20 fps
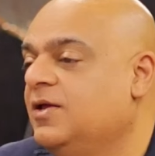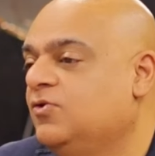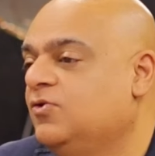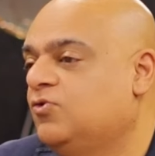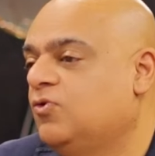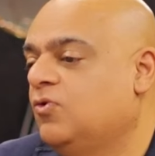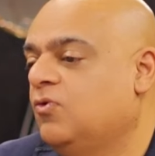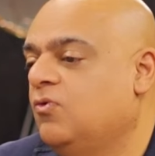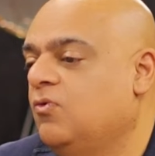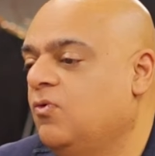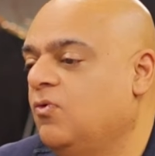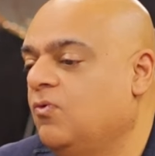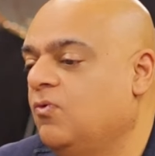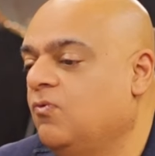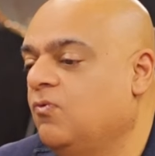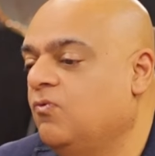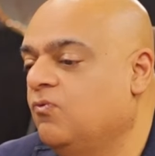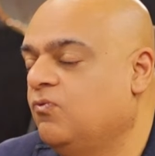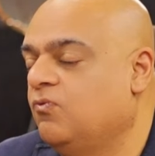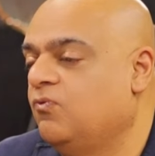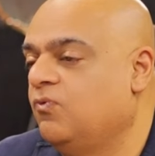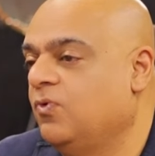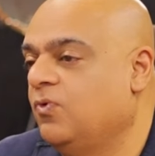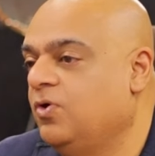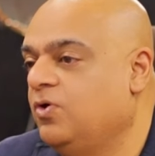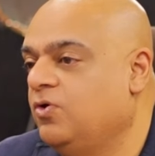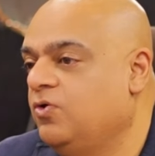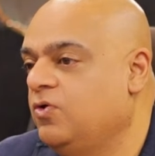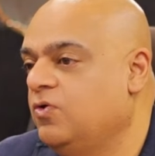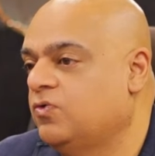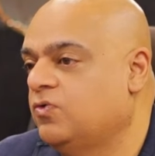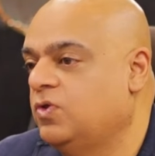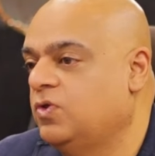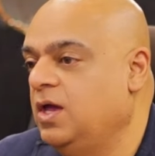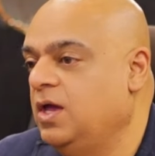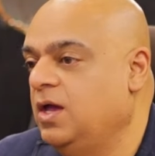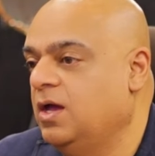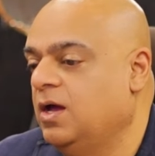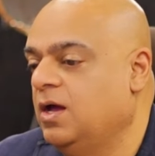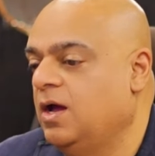So do you
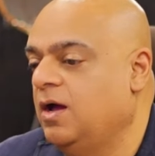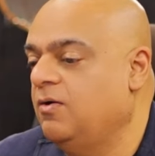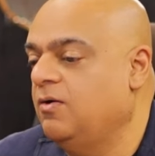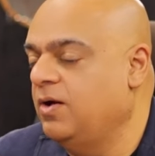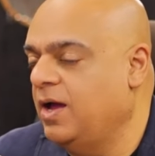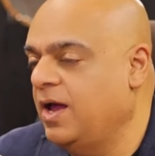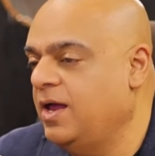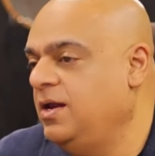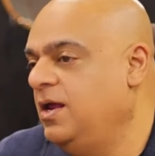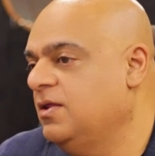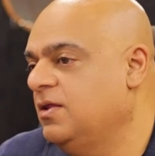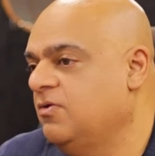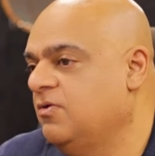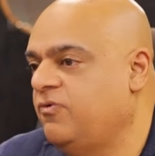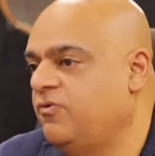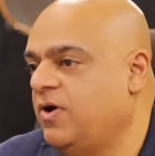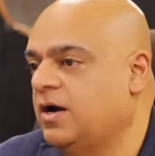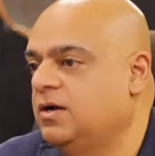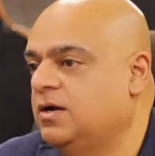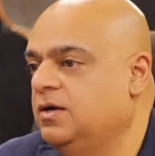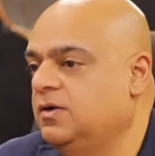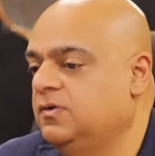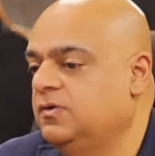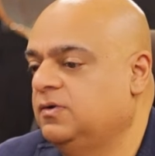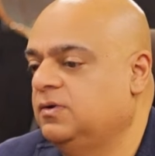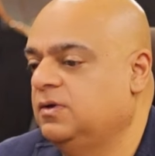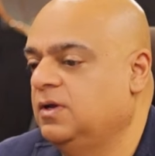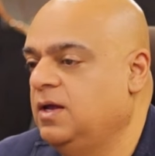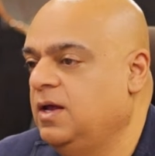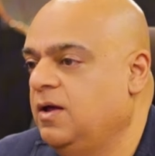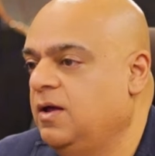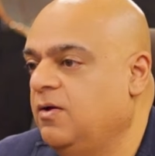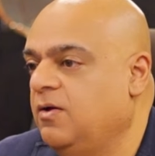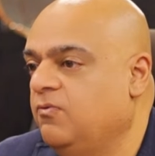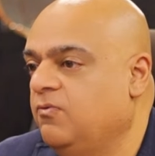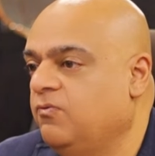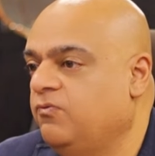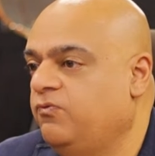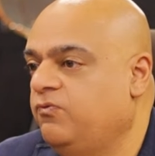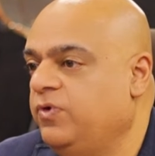think uh, any other factors
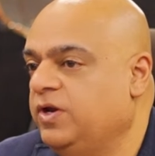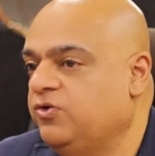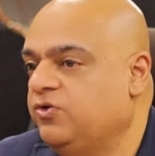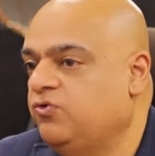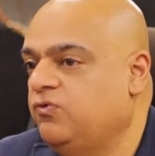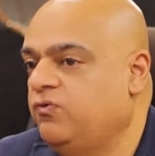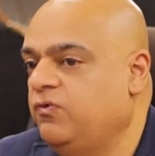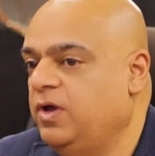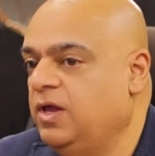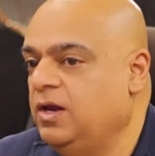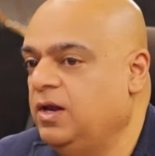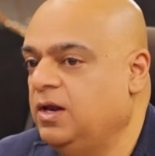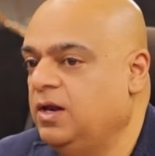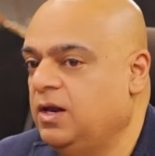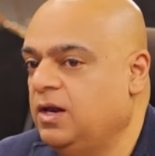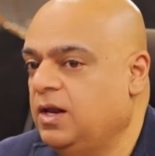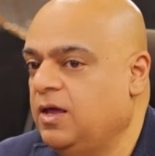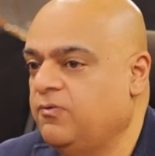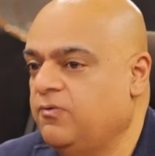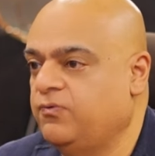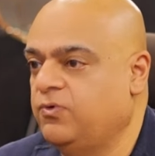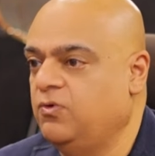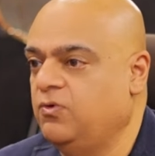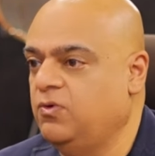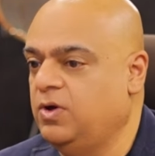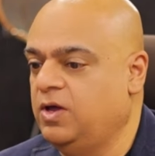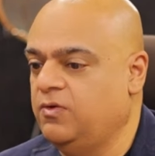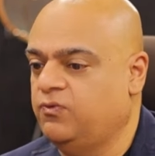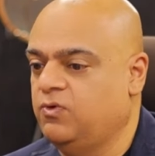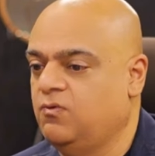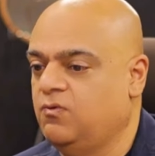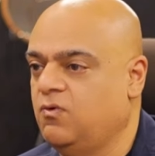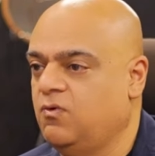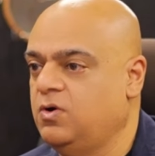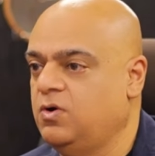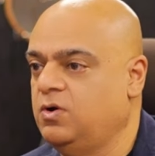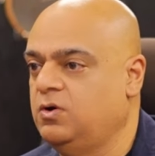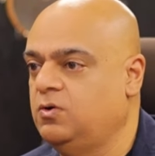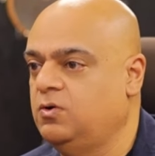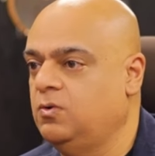which will if you if you
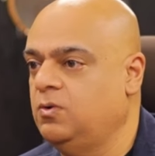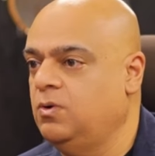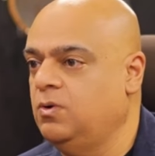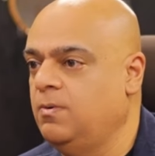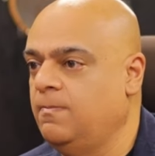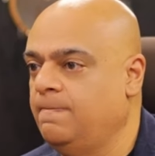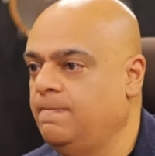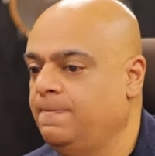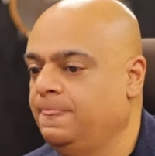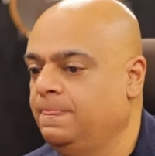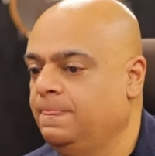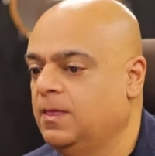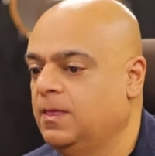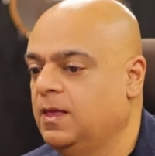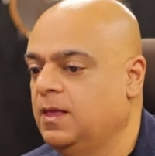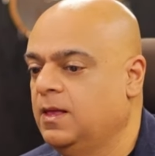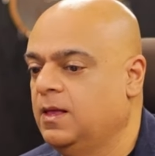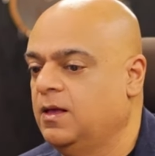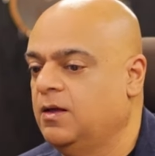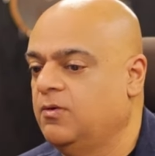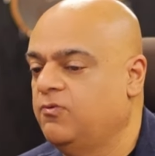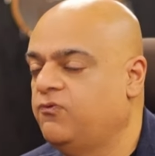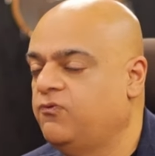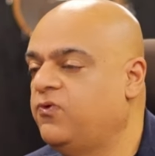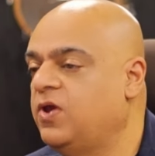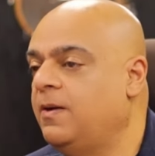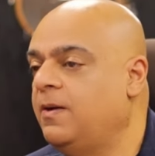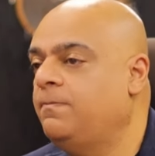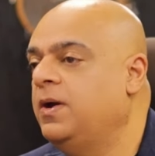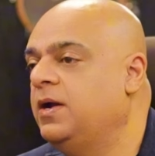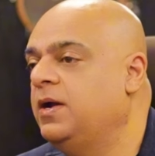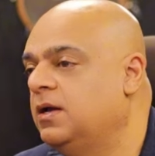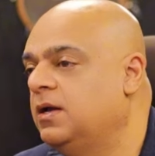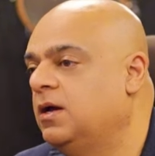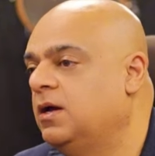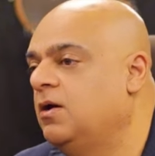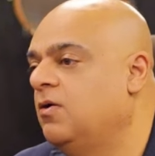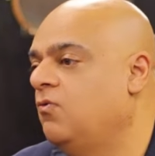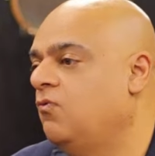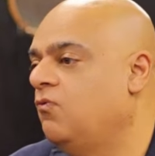want to flip it
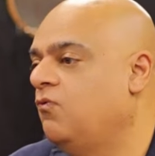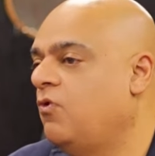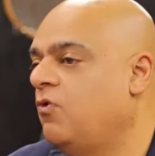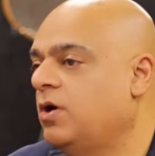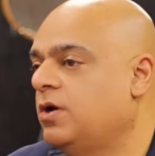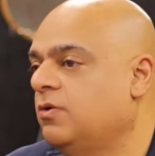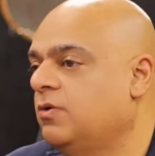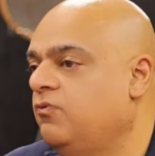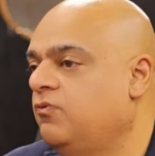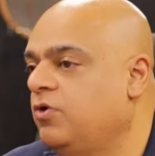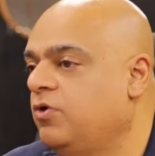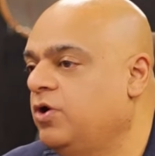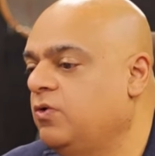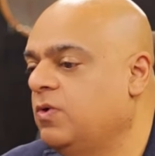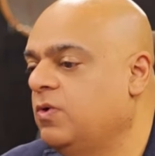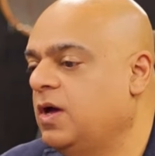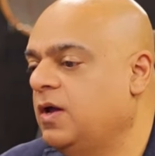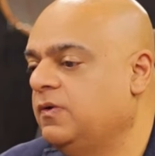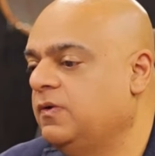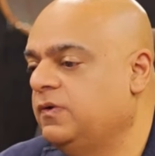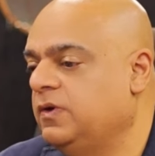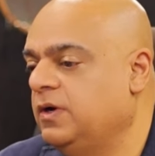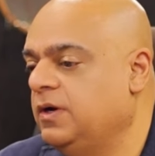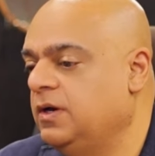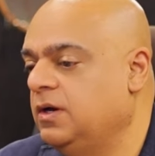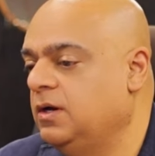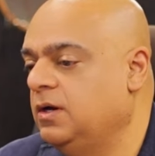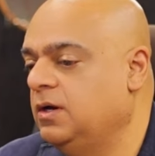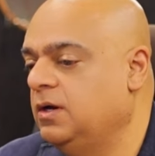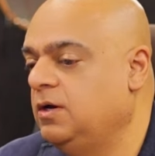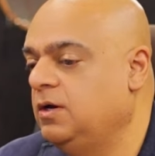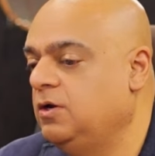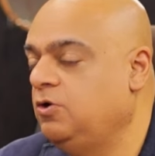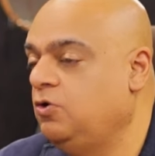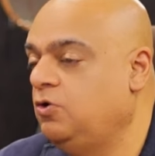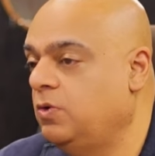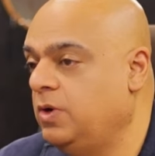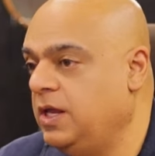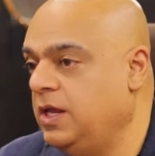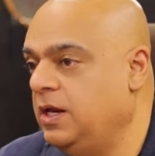what would you consider
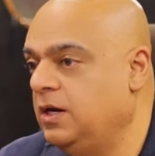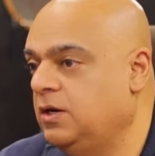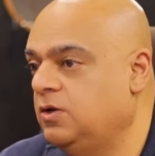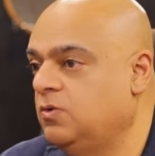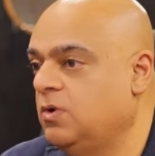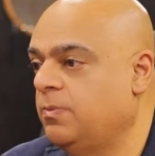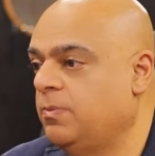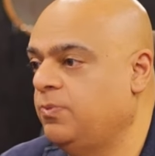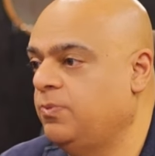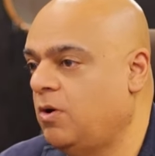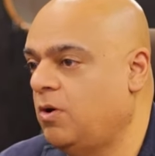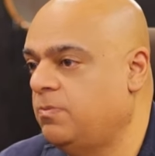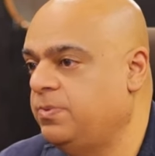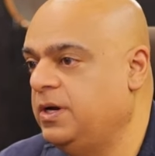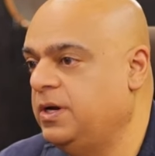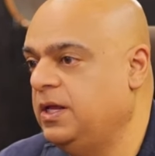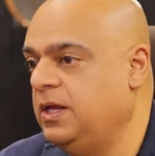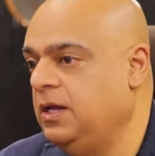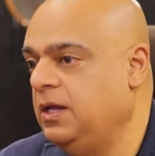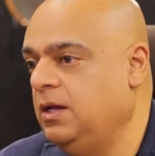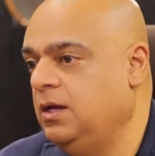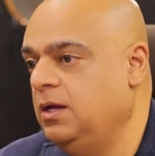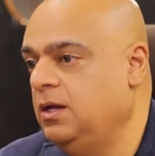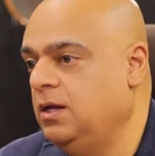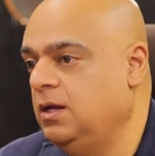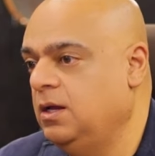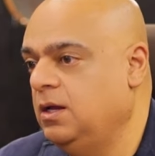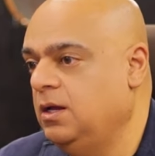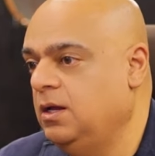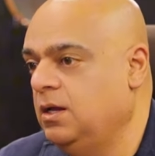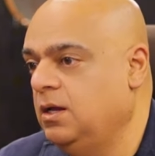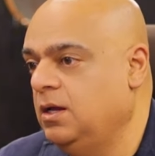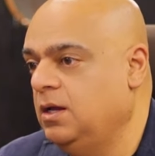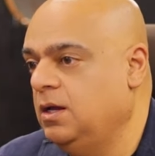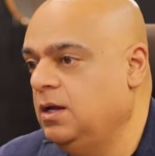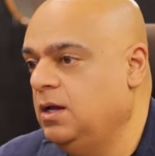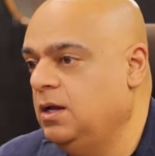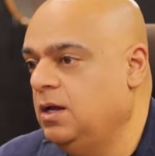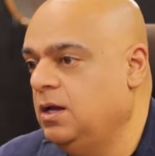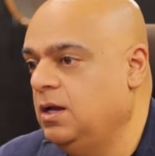doing to a property
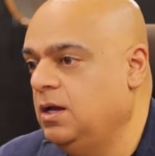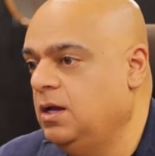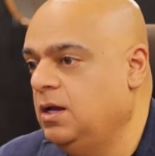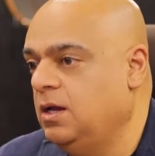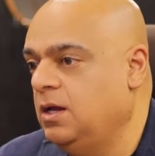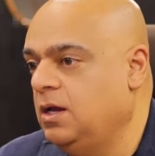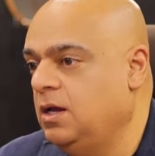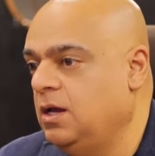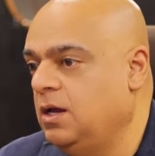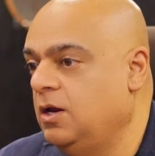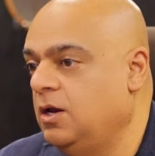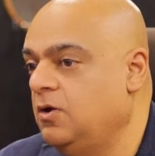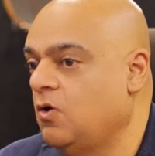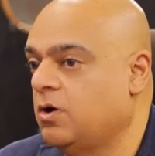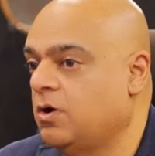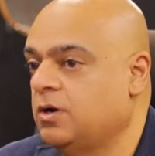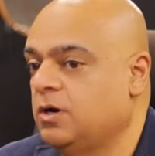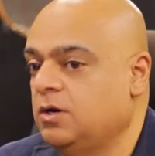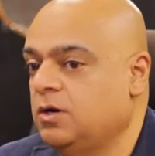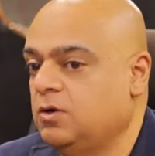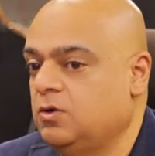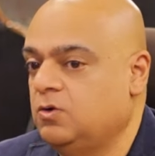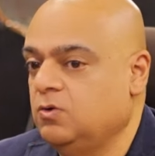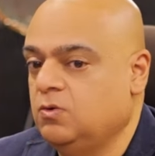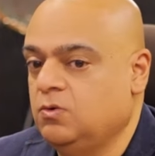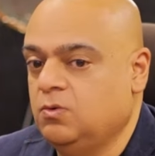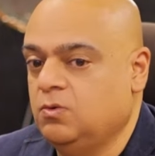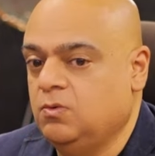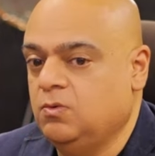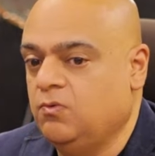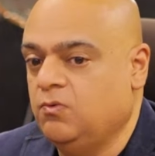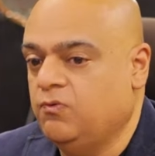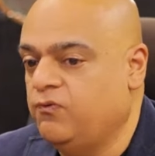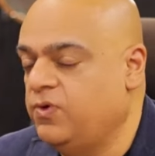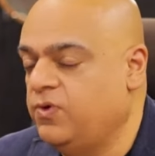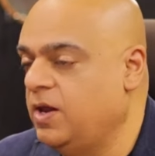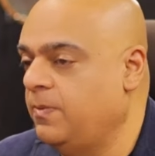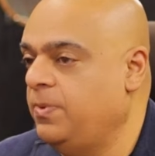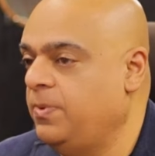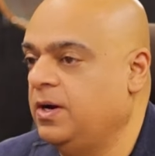in order to
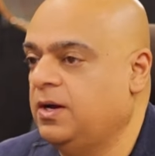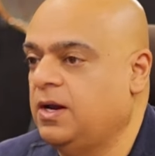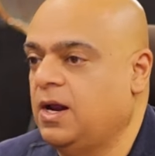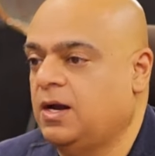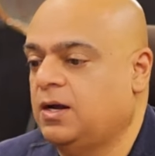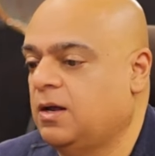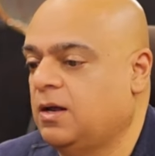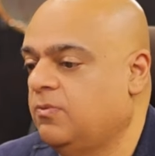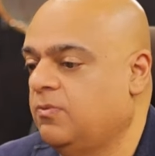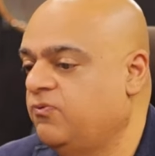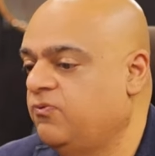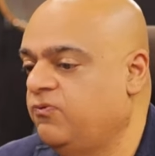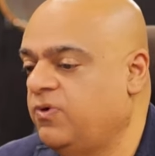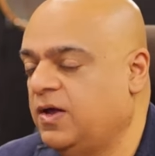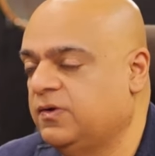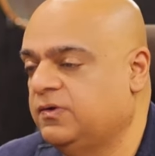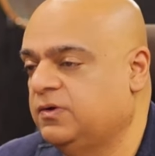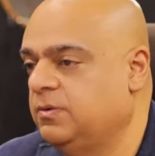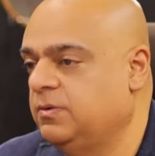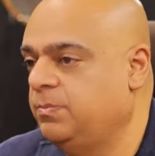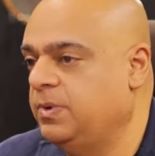flip it at a faster